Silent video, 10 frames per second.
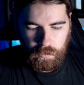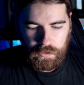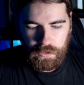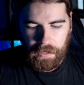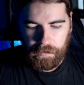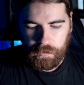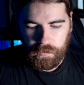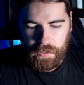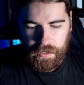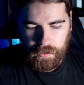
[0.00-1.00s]
Once I'm happy
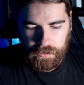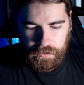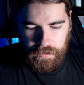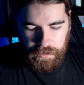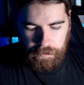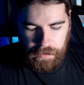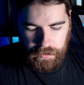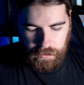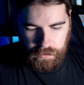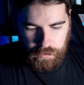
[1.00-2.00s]
with that, I can then
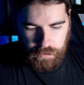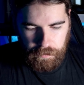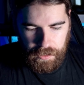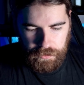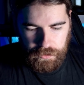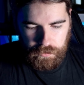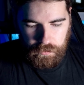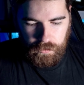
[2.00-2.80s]
make a new mask,